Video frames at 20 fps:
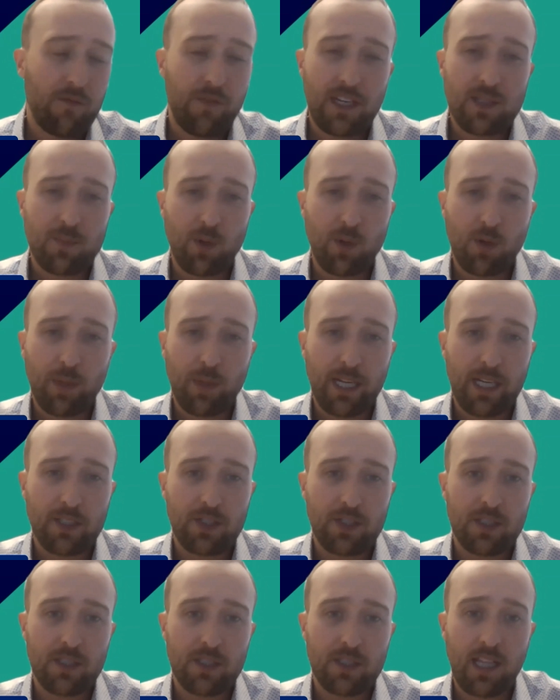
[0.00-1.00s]
Facebook
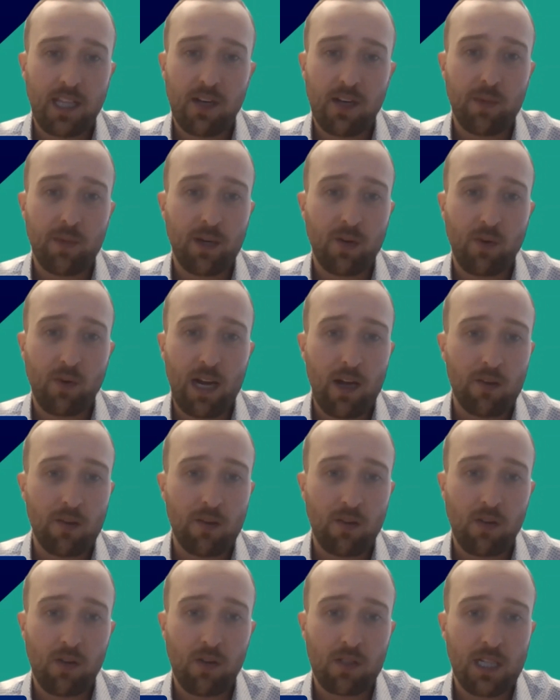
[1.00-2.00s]
pages that have been
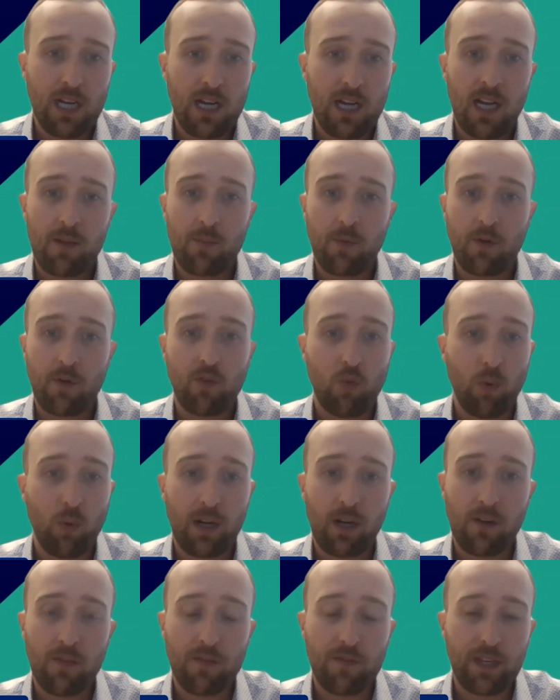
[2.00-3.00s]
around a long time, or
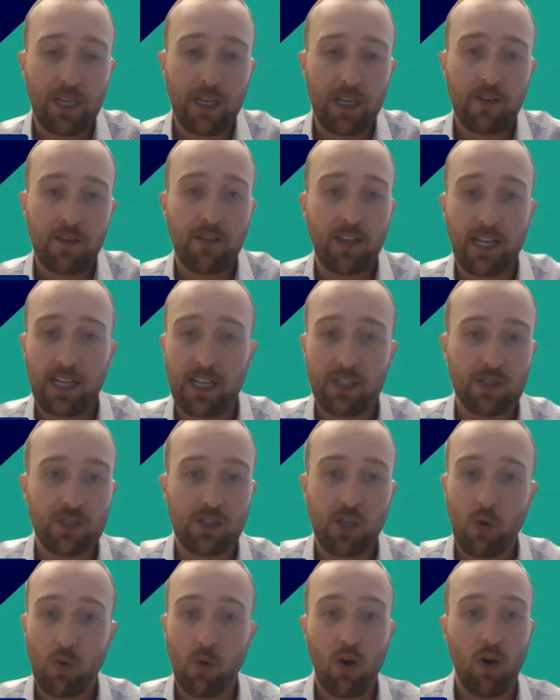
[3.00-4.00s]
Twitter feeds that can
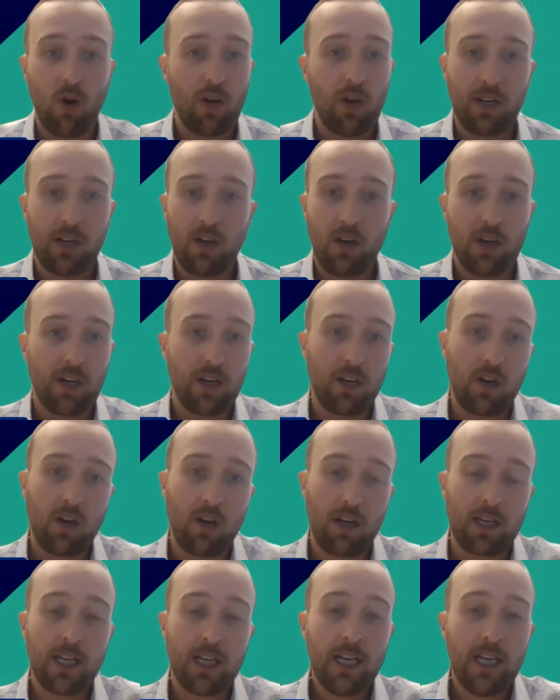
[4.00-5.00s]
just go on and on and
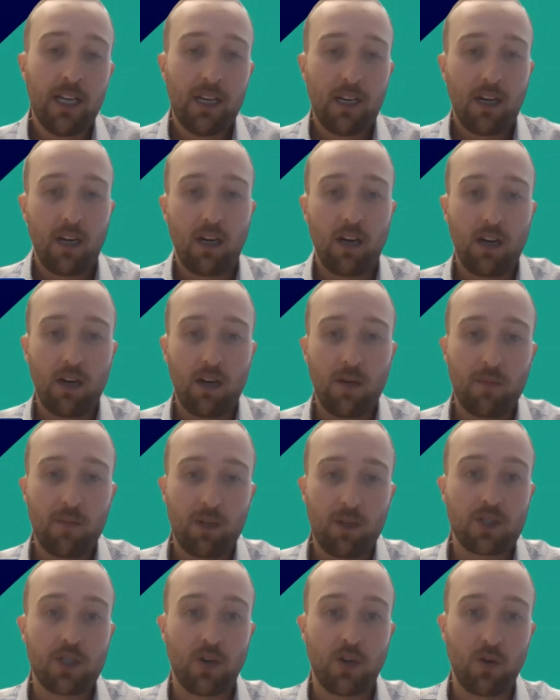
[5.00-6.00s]
on.
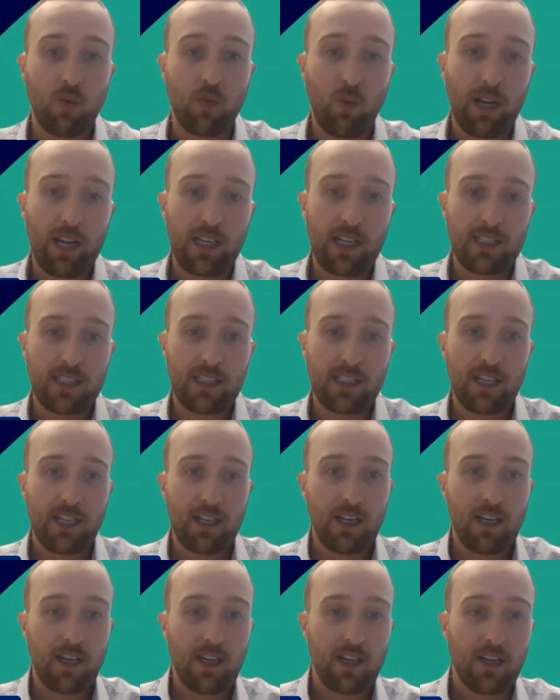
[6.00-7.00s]
There's certain ways
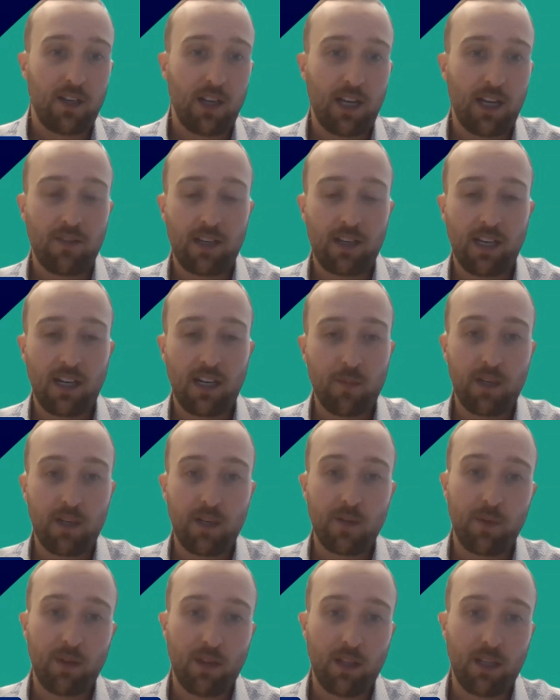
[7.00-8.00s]
that you have to kind of
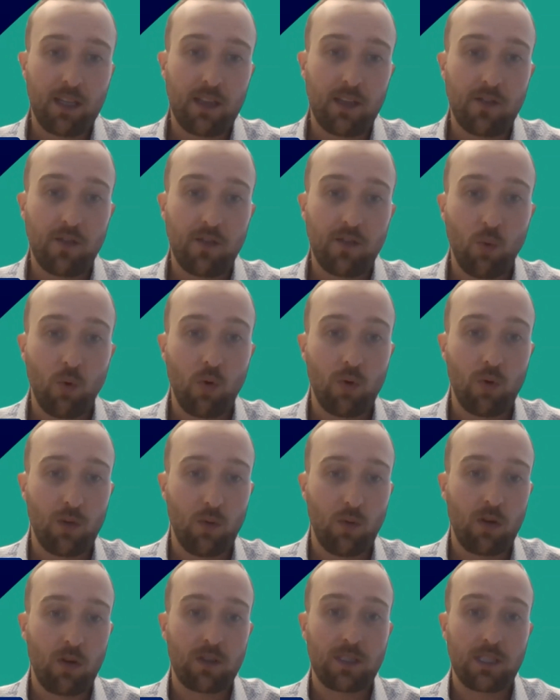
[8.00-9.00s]
manipulate the tool
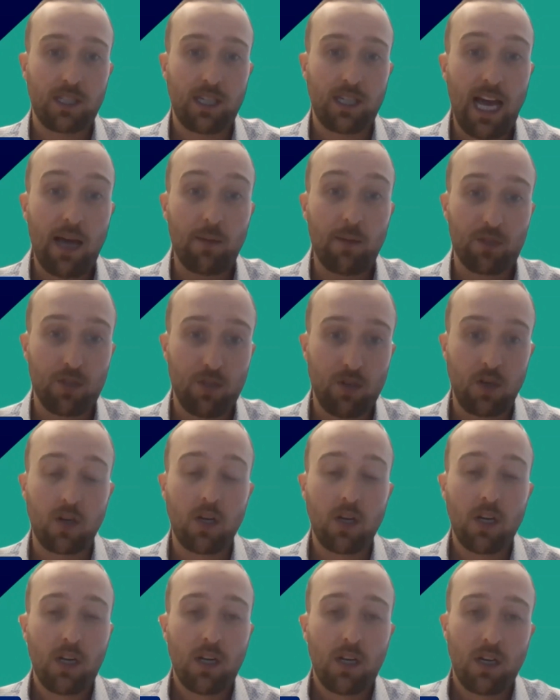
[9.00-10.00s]
in order to
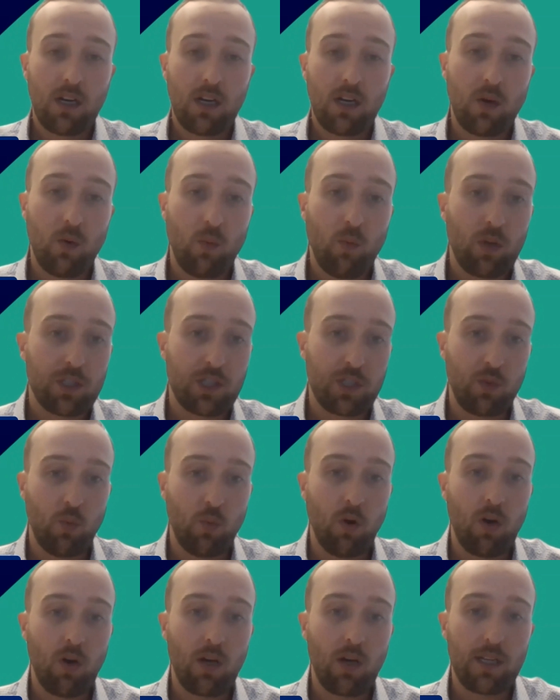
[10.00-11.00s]
capture what
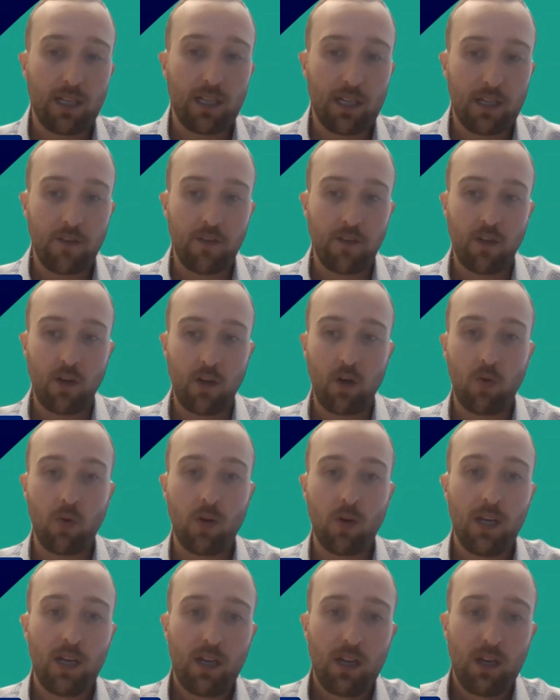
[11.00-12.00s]
you want. And
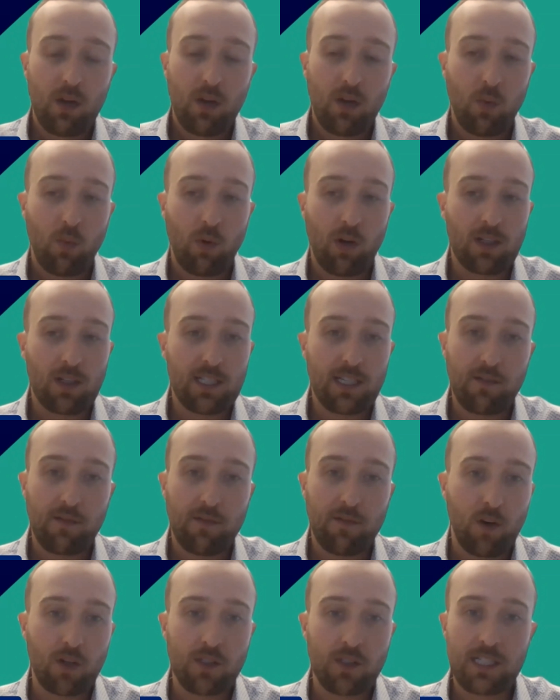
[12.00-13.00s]
so, whereas
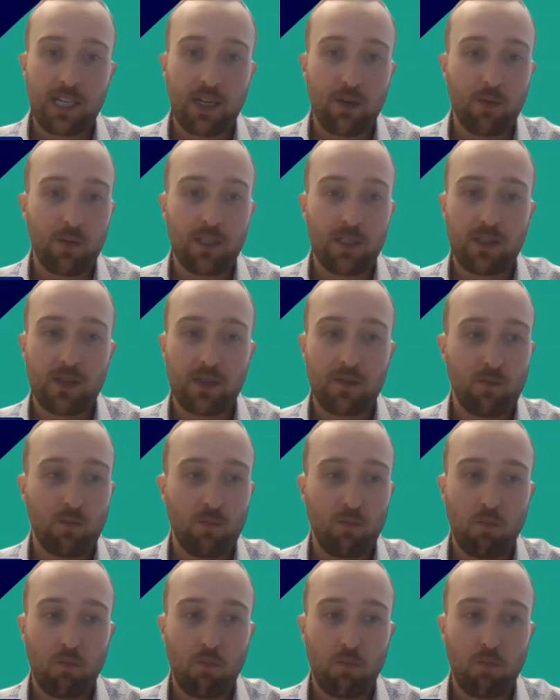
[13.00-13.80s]
at first it was,